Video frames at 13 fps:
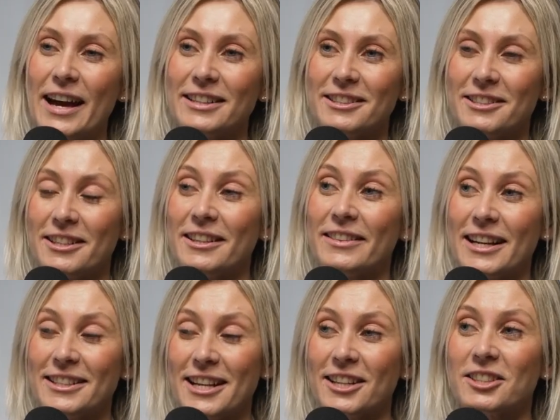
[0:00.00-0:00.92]
that's
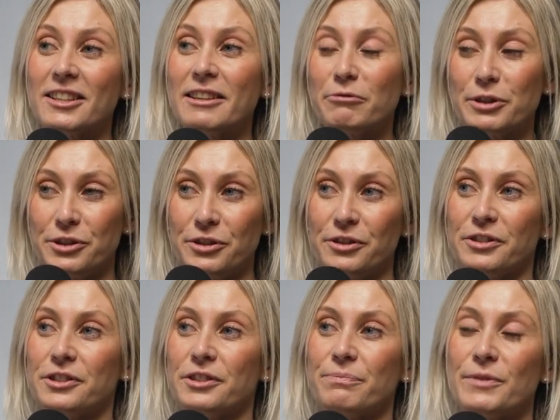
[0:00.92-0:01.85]
actually
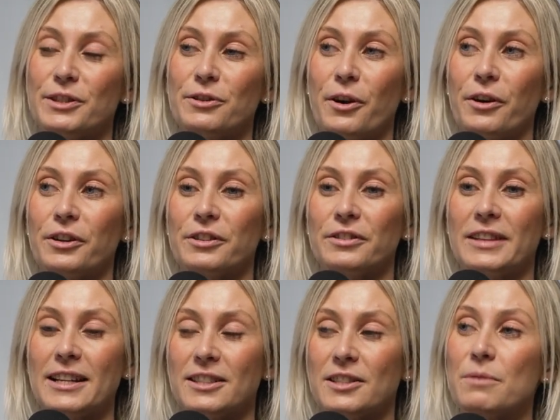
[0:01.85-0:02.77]
reduced. So
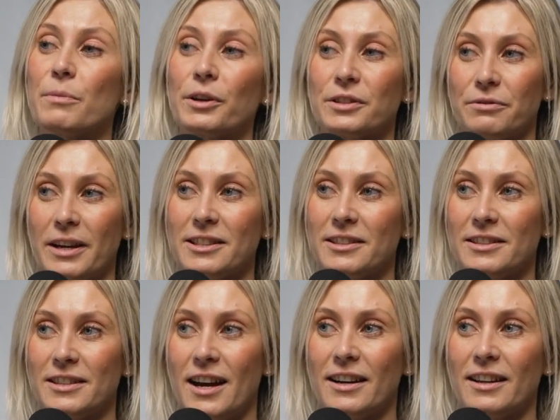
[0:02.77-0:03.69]
that's the most
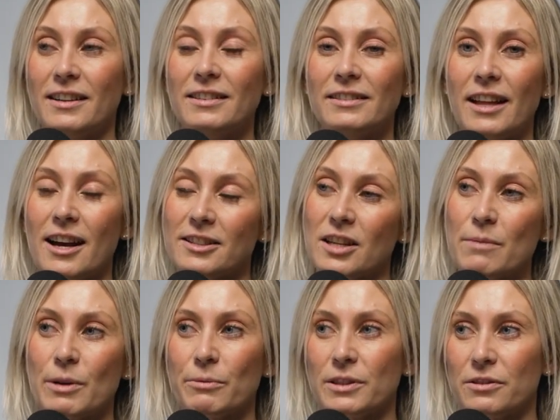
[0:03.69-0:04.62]
recent data. Last
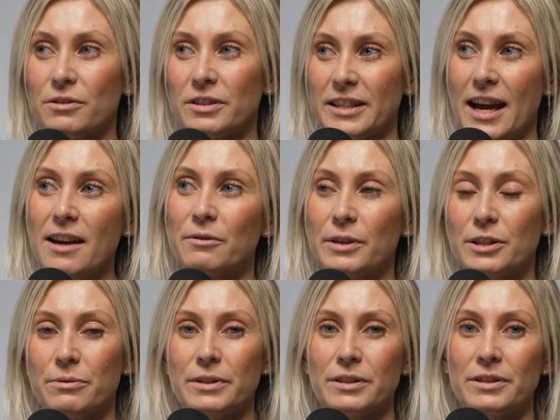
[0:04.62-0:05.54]
time it was looked at,
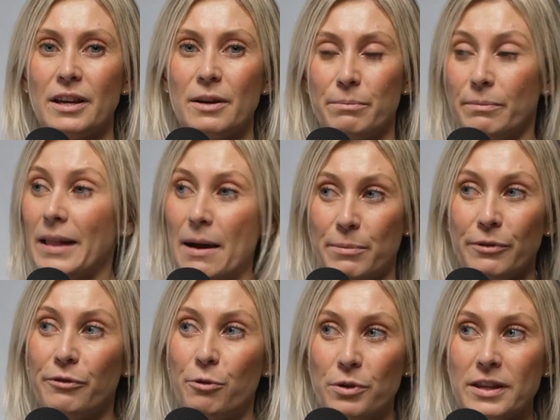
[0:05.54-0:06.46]
which was like
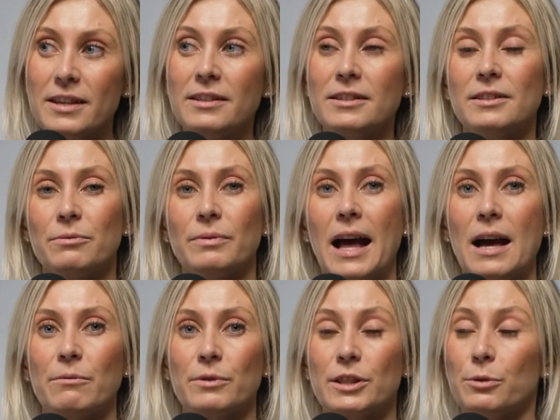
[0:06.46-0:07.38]
before this,
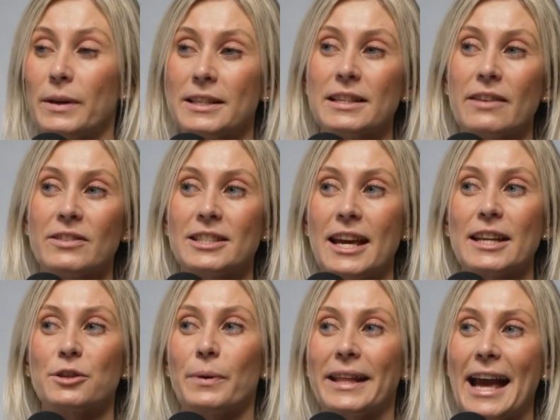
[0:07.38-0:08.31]
was
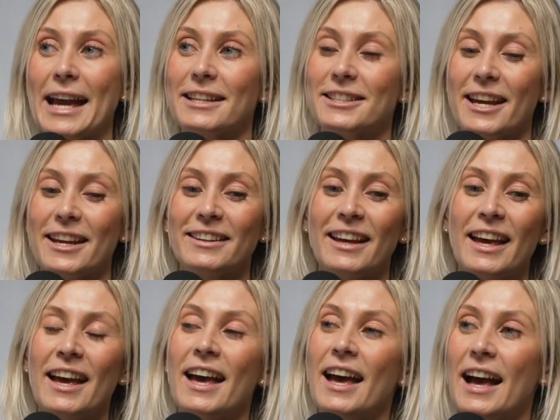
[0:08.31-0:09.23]
2017, 2018,
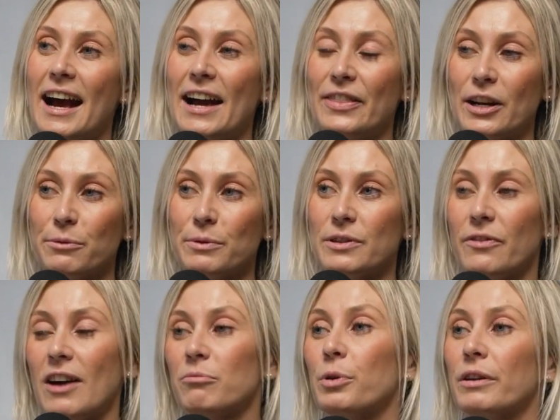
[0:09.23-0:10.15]
and then it was
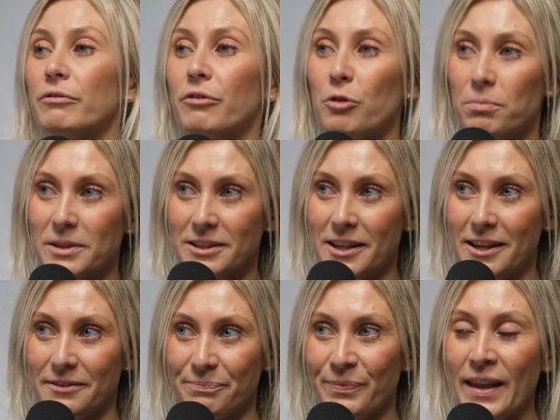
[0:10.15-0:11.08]

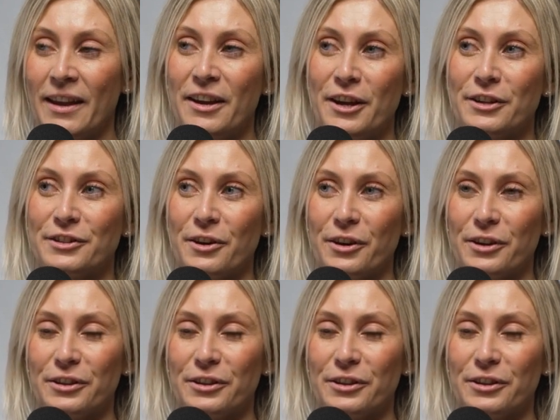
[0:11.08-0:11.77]
5.4%. So